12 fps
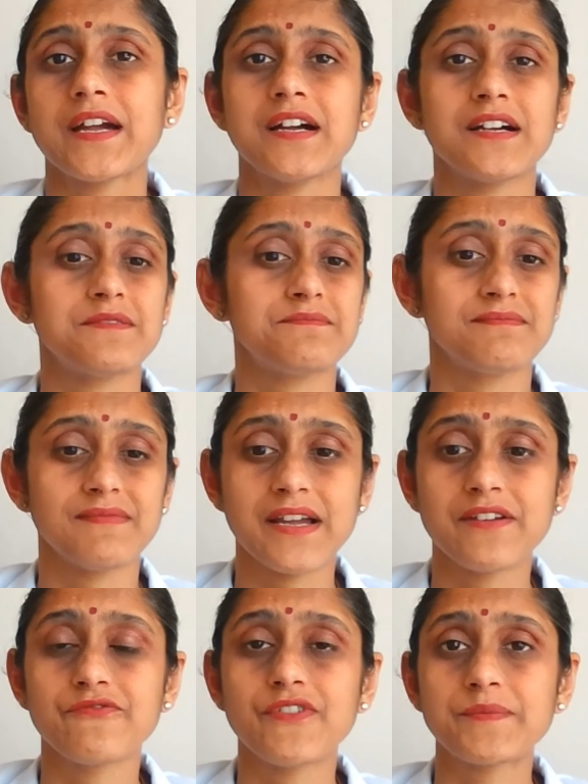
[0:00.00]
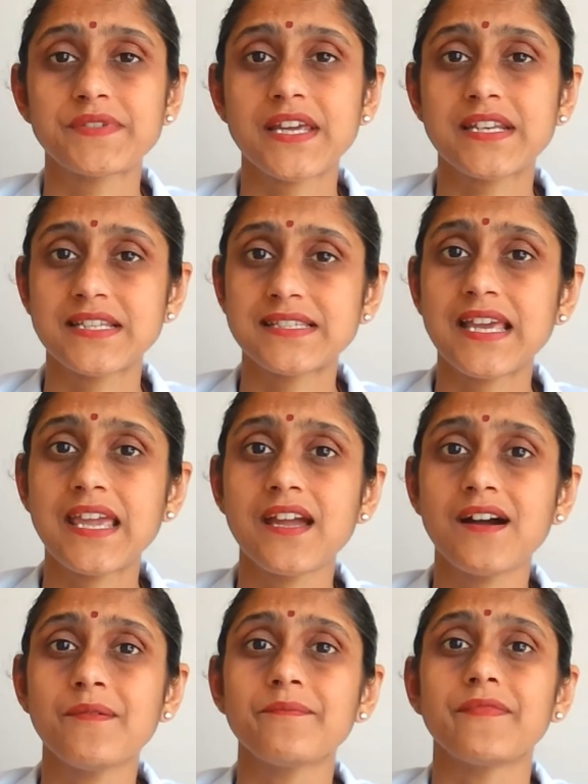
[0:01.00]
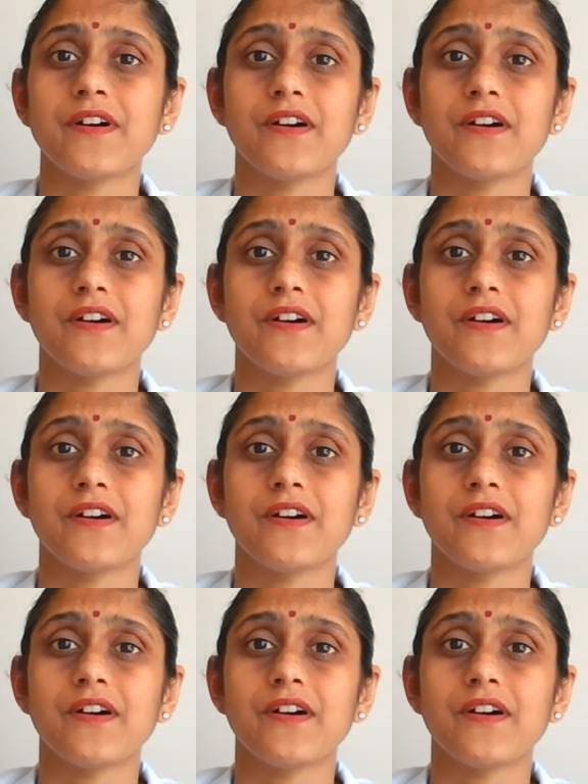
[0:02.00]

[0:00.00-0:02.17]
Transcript: Um, my website is here